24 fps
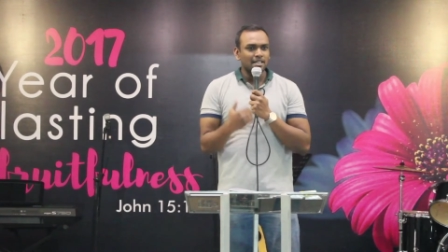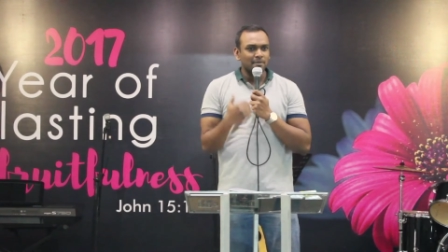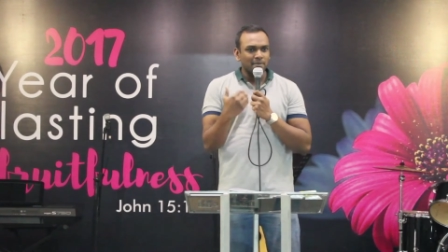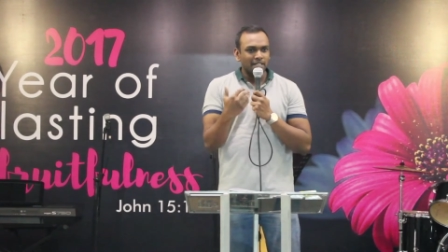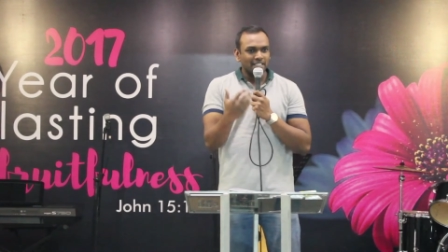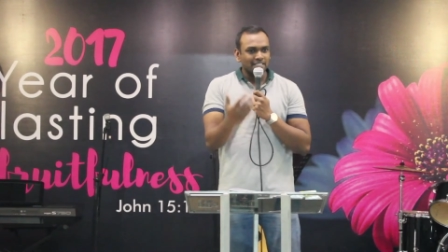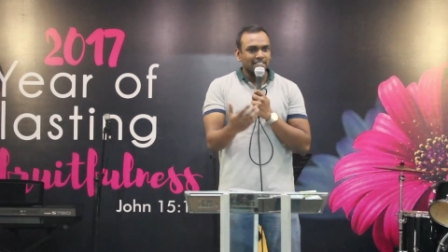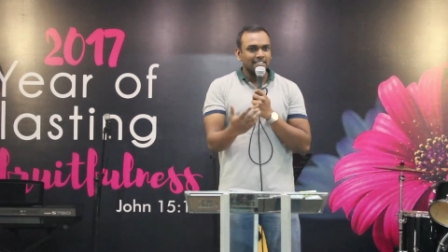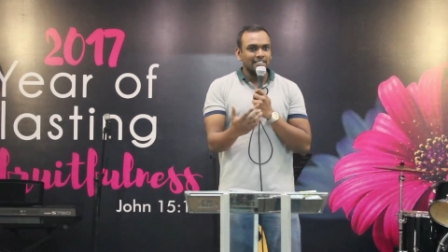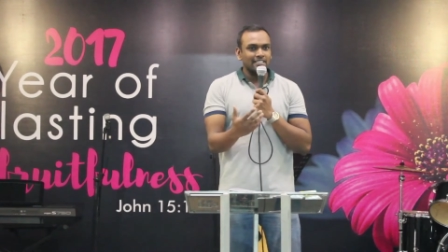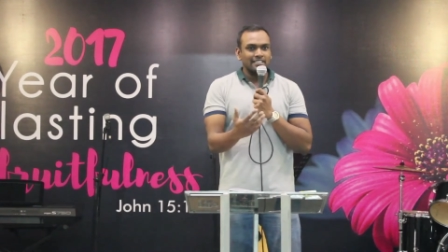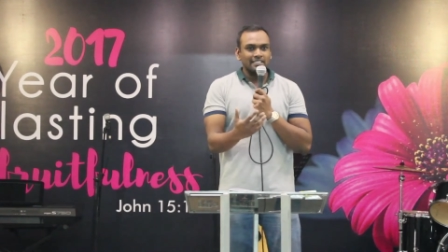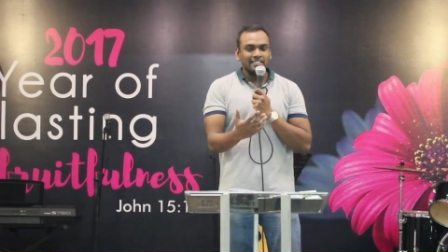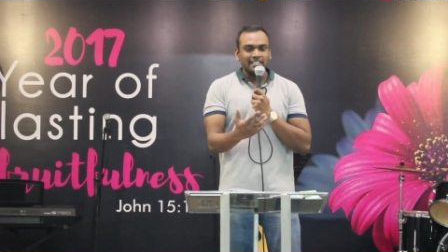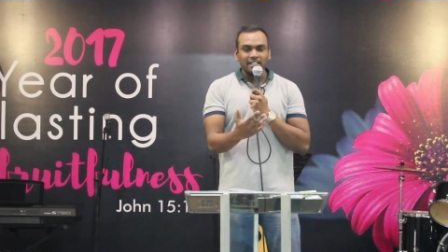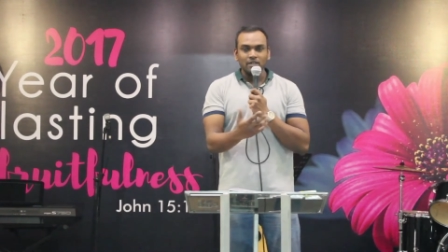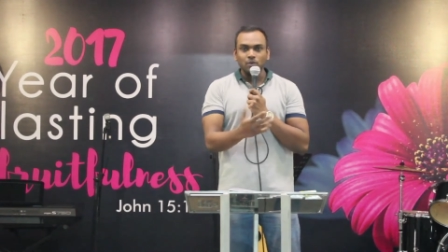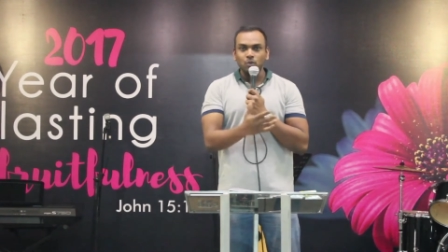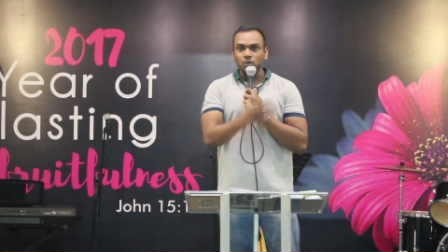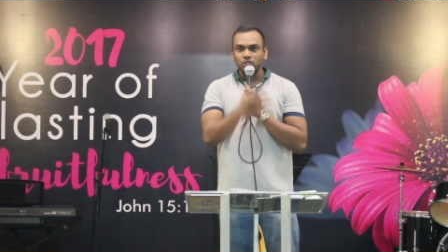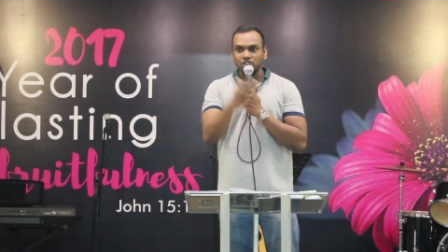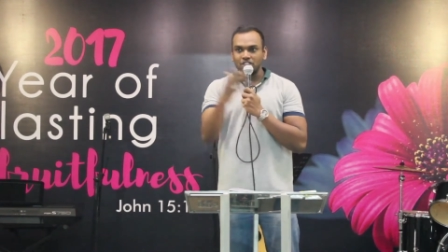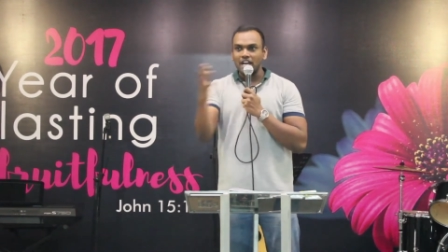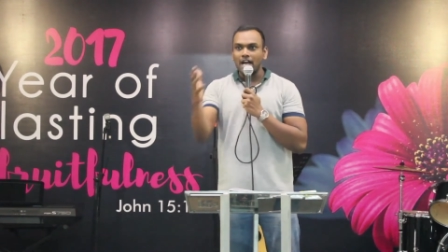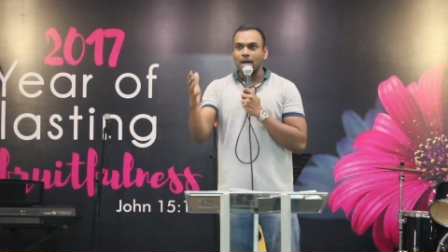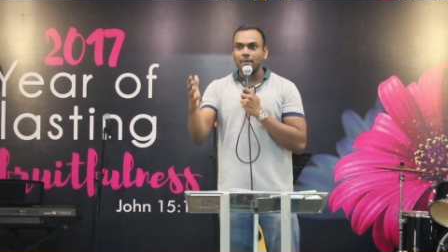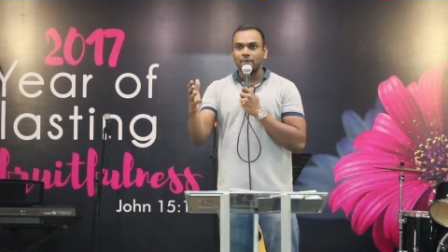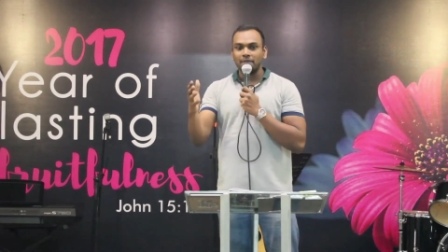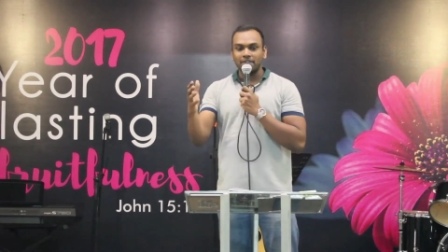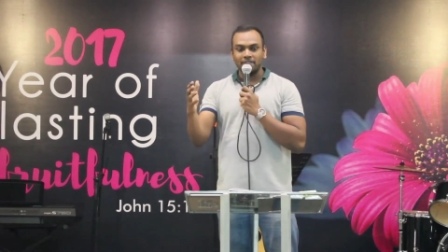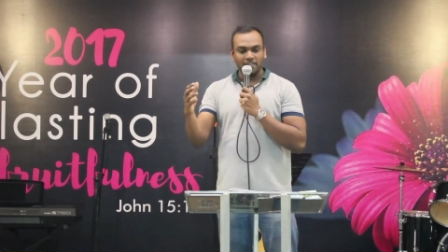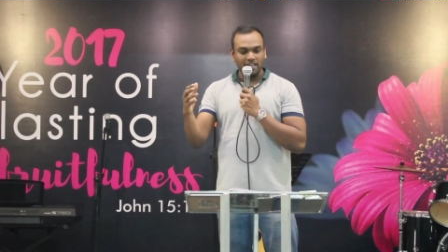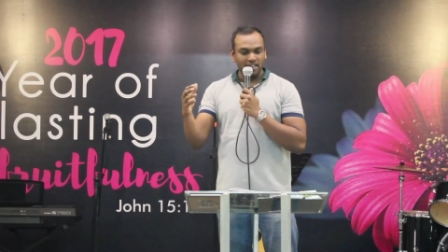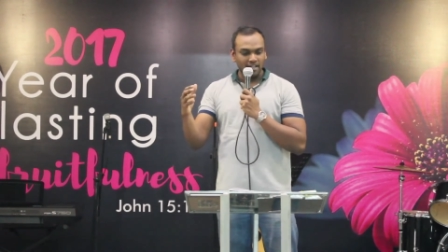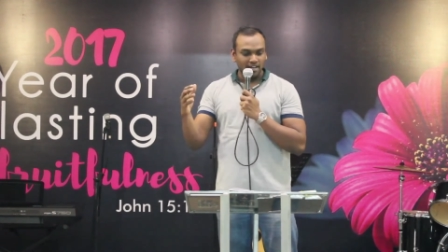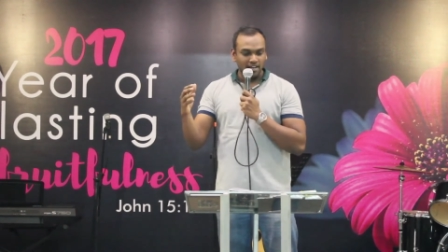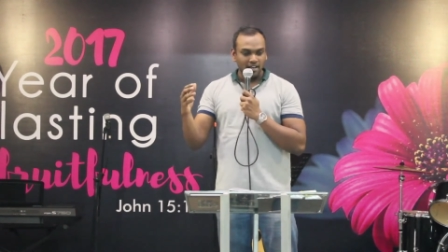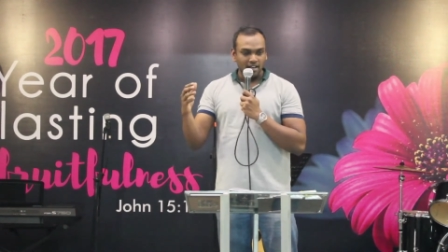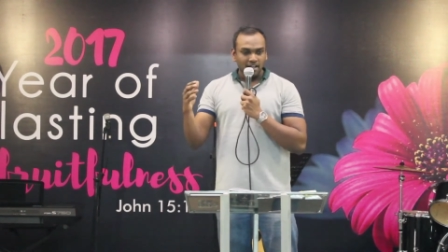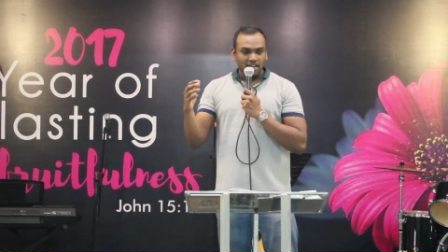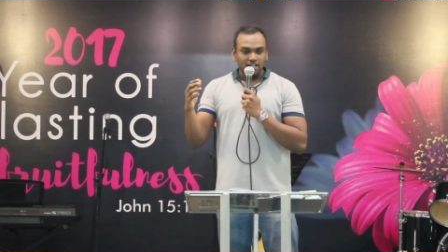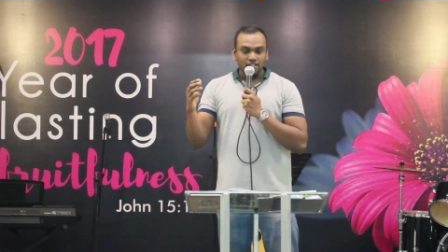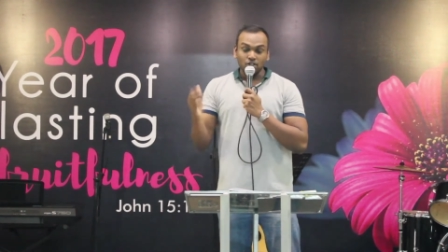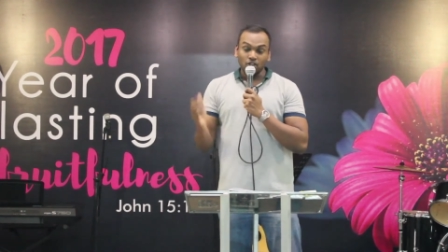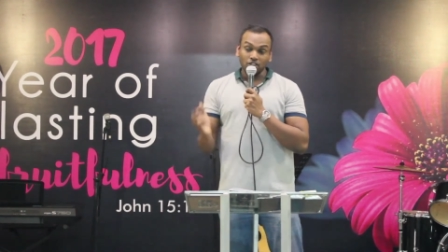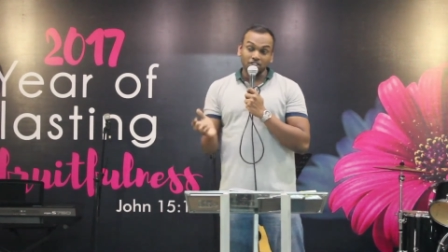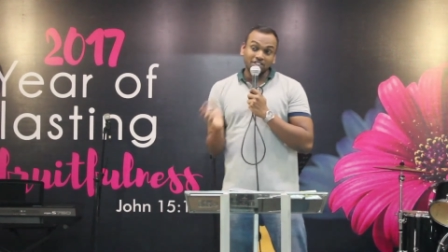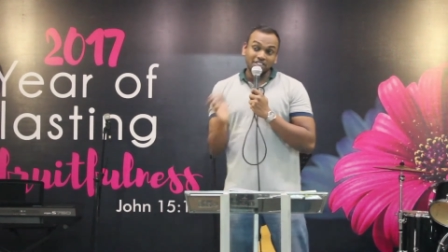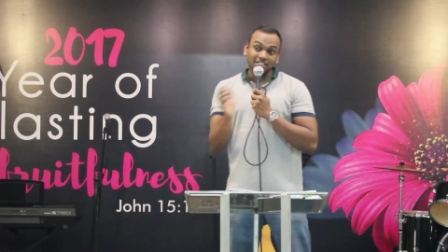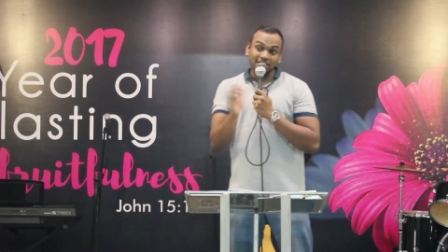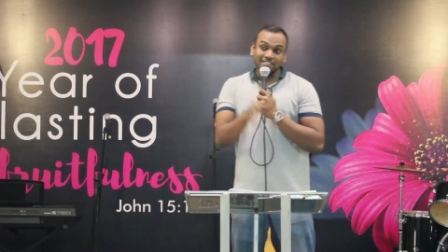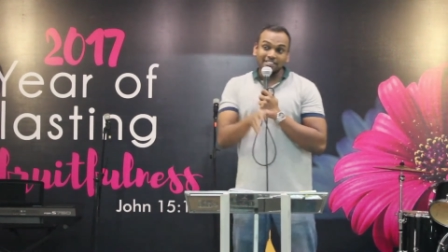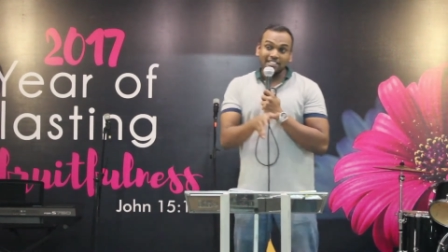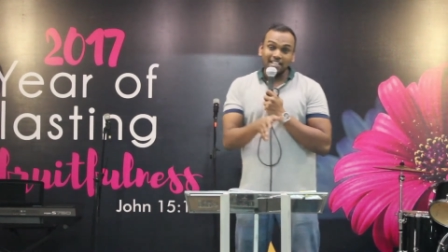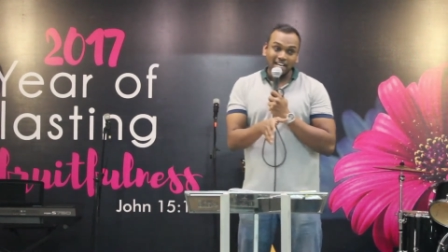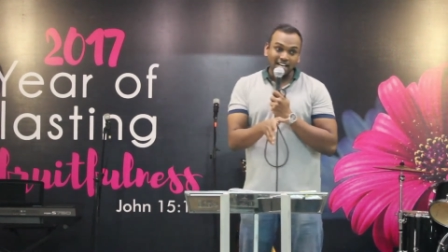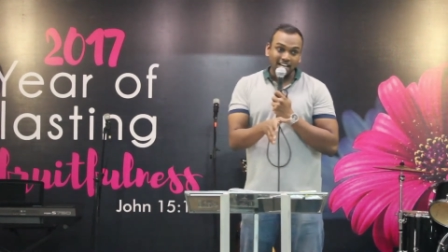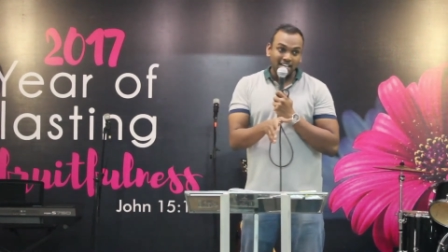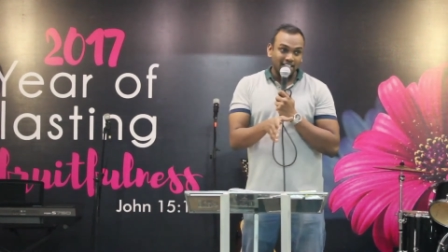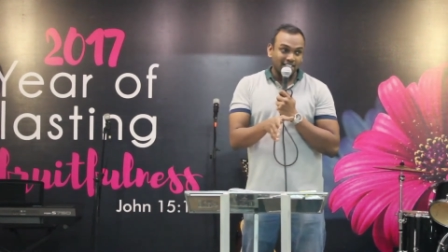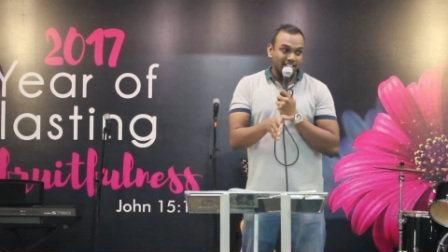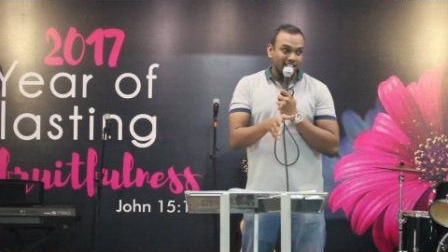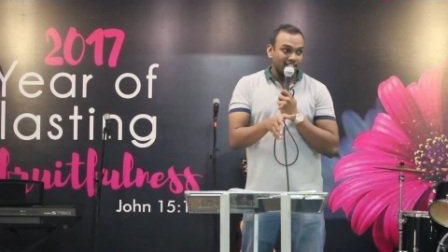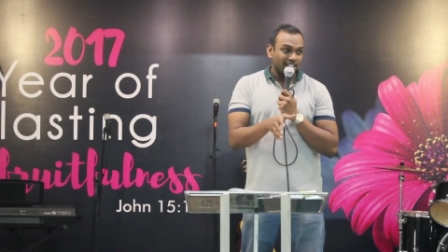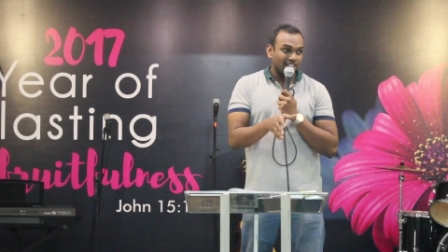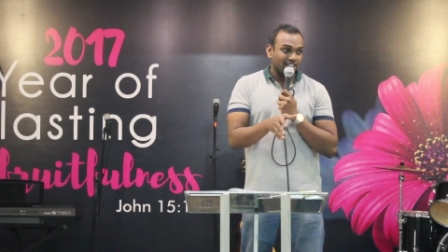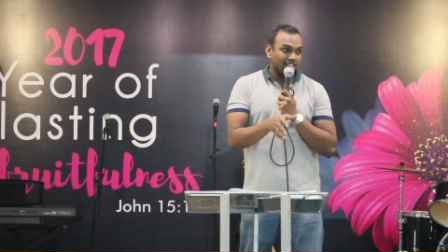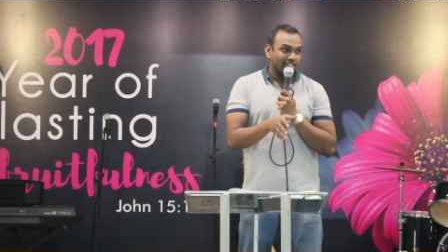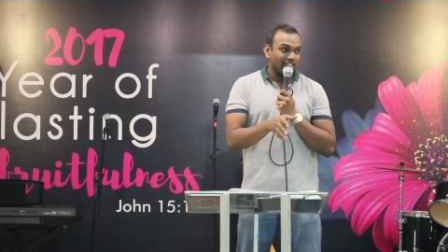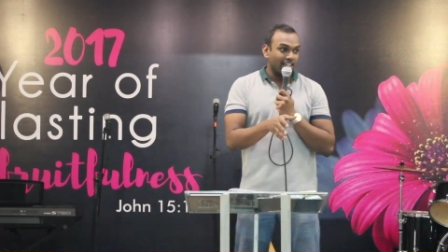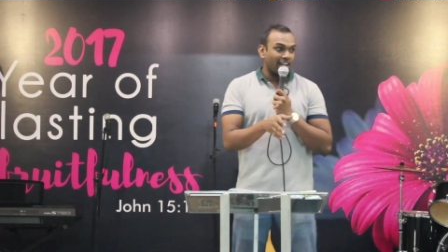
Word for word: amazing thing which happened there. Not just that,